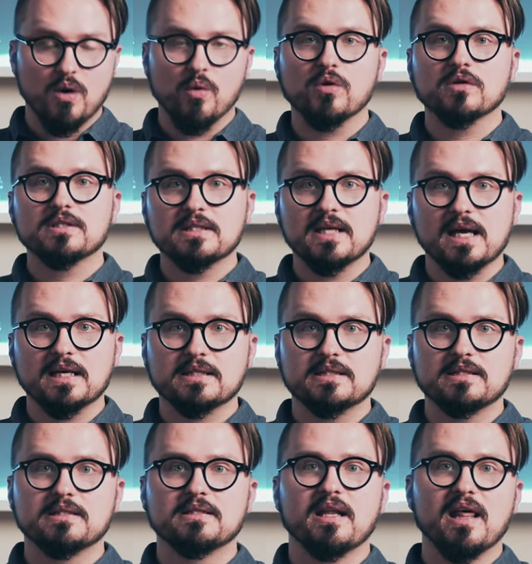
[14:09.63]
What's
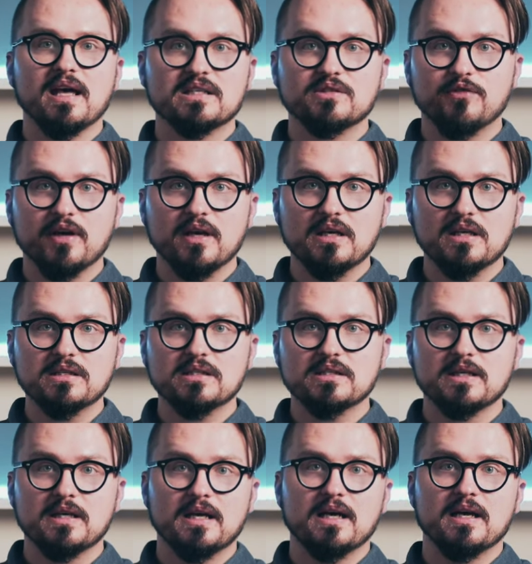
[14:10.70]
next? The next thing
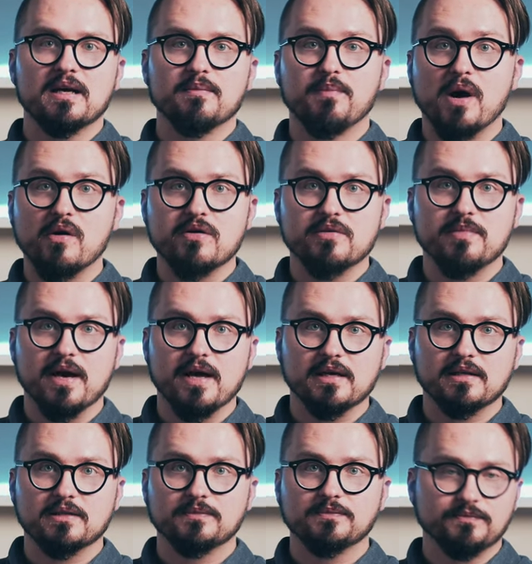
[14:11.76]
is power bank.